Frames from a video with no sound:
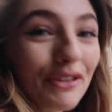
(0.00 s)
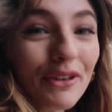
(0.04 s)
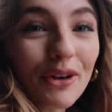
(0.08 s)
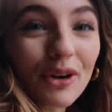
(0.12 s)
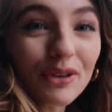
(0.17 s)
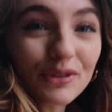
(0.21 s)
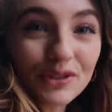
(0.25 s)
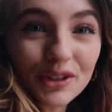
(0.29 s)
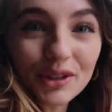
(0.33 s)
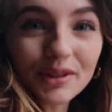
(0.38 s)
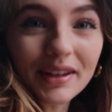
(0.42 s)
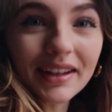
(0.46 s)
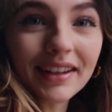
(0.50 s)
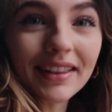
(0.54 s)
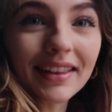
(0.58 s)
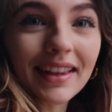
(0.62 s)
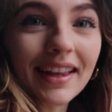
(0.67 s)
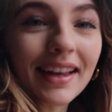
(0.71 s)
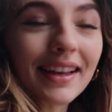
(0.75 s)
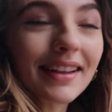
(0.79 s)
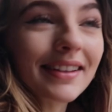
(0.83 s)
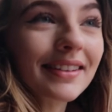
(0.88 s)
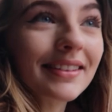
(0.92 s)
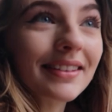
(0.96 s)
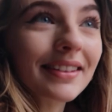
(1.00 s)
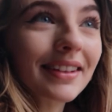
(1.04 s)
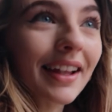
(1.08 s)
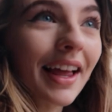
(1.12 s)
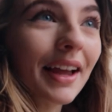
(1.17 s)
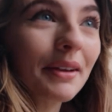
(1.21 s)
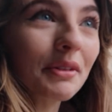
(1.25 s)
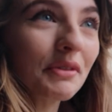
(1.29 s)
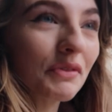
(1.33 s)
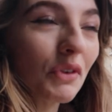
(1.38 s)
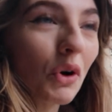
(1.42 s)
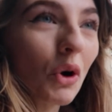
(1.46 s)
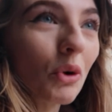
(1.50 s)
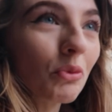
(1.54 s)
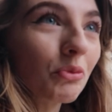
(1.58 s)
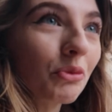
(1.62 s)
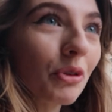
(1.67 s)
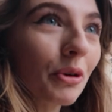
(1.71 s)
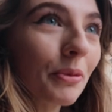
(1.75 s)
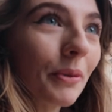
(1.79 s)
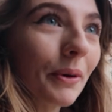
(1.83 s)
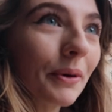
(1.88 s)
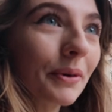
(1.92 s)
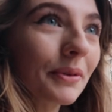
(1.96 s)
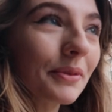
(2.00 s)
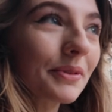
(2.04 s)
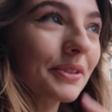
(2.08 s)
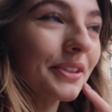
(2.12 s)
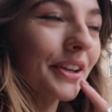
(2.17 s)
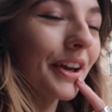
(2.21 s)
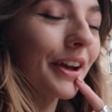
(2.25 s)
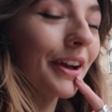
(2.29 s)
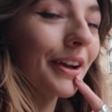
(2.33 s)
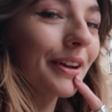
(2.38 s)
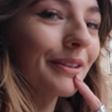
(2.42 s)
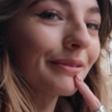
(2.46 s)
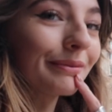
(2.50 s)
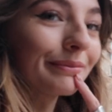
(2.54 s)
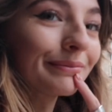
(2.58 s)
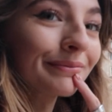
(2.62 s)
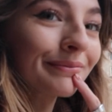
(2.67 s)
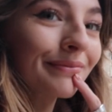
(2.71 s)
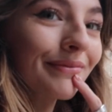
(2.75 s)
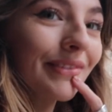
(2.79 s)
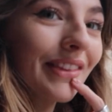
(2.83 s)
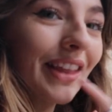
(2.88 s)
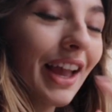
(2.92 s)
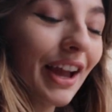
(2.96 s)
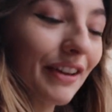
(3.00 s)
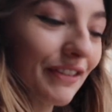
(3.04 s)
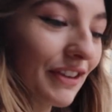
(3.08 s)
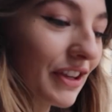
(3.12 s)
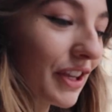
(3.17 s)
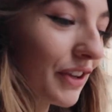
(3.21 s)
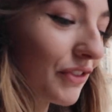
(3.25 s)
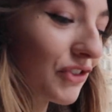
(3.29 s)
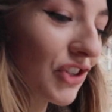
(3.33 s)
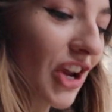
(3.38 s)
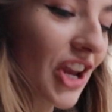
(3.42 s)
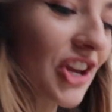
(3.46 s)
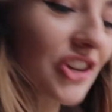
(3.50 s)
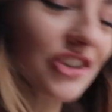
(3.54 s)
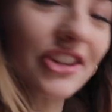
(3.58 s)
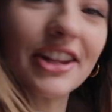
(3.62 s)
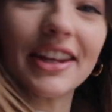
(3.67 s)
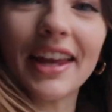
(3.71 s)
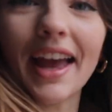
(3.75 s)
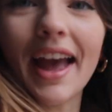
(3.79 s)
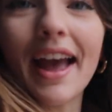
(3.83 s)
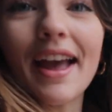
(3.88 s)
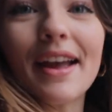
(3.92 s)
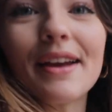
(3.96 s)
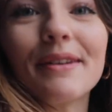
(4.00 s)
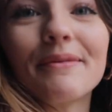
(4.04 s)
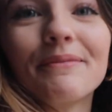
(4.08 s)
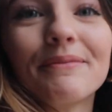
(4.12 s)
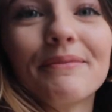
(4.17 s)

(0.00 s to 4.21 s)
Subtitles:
thought of doing this, no, like with a hot water bottle. So I think you've changed the game.